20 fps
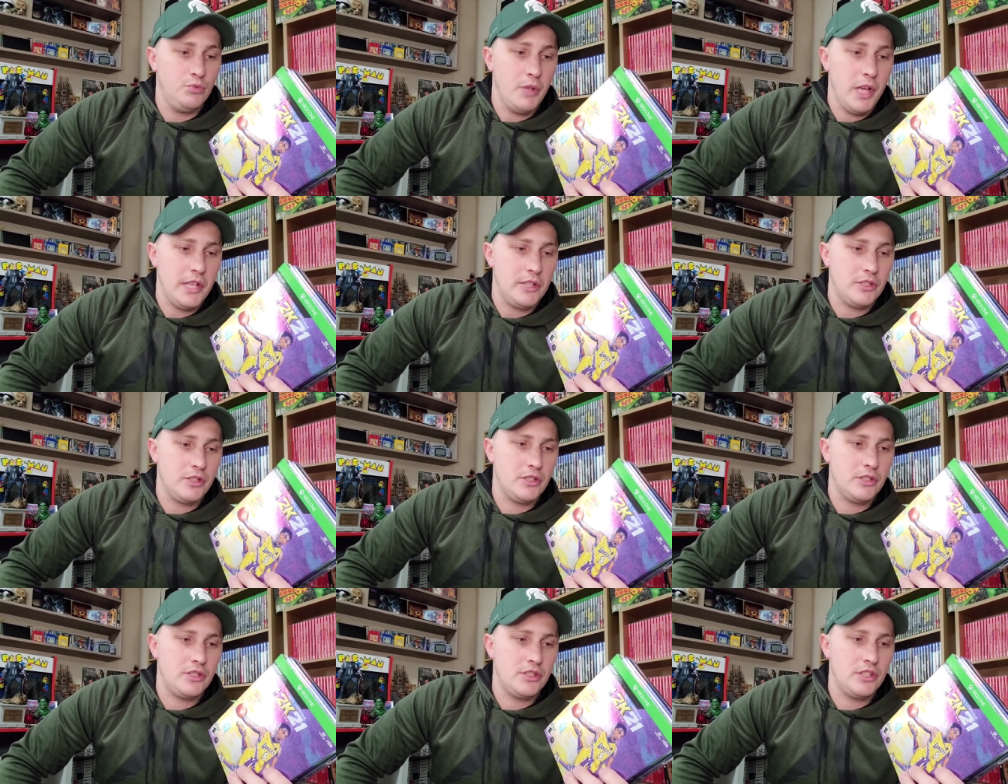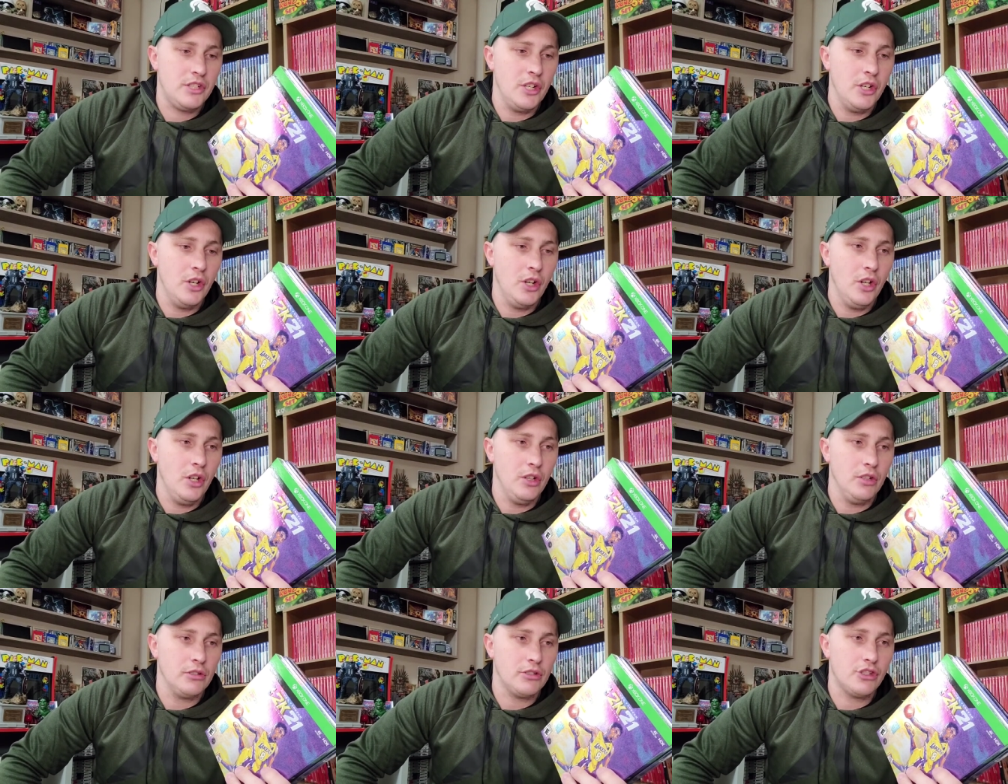it's
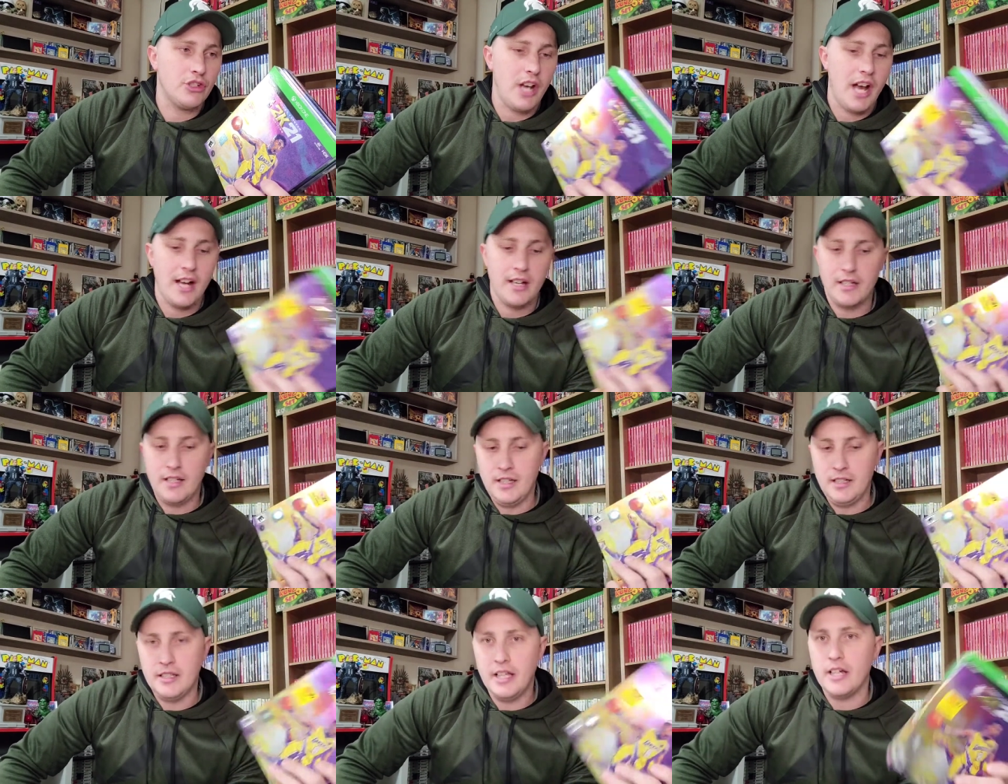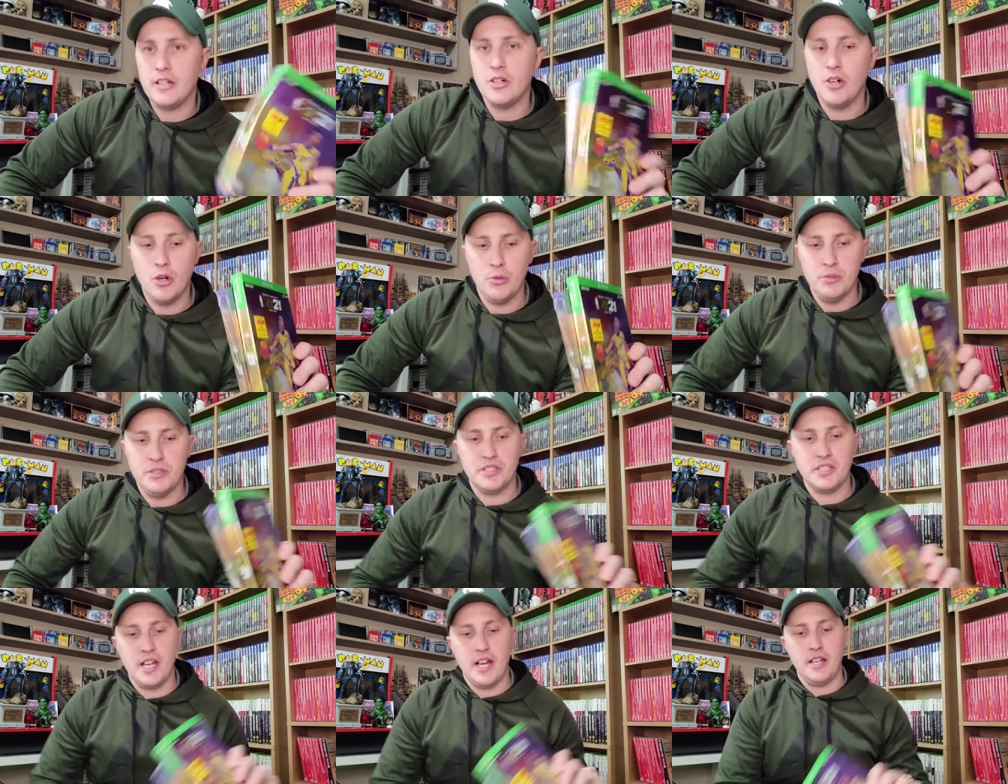still shocking that
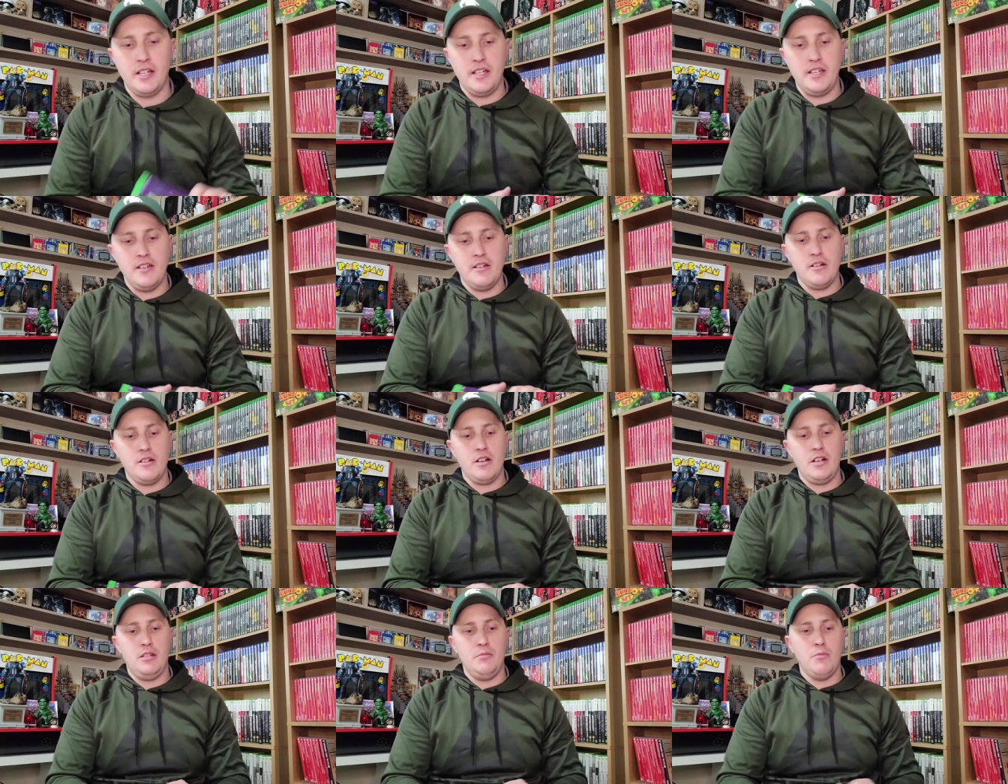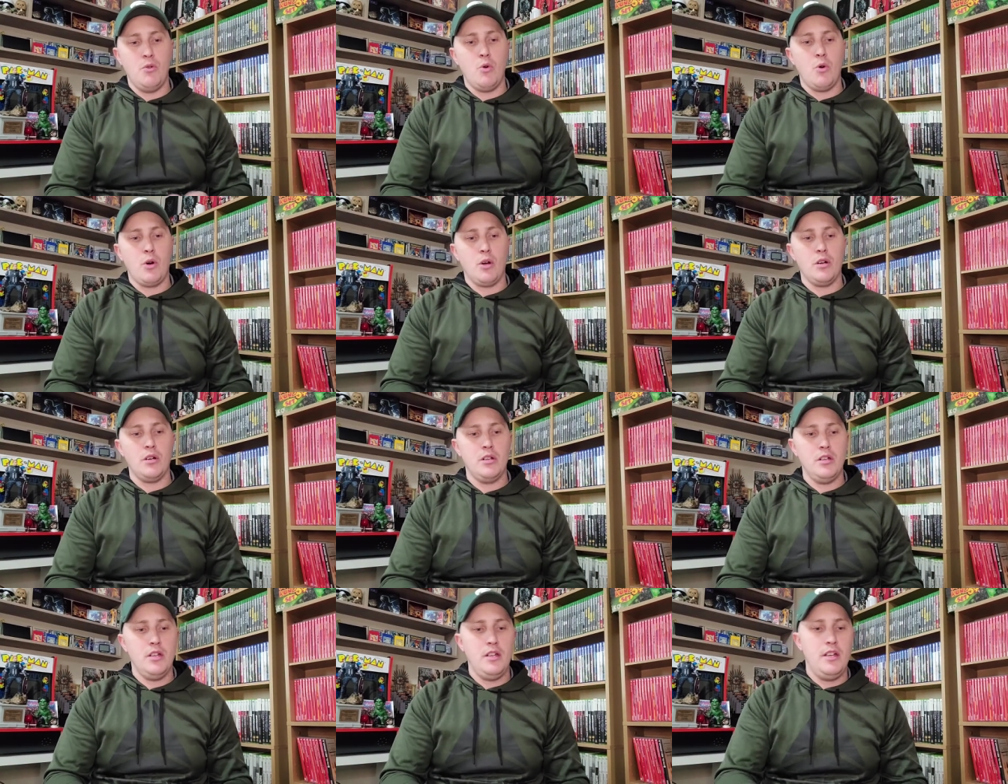Kobe's not here anymore,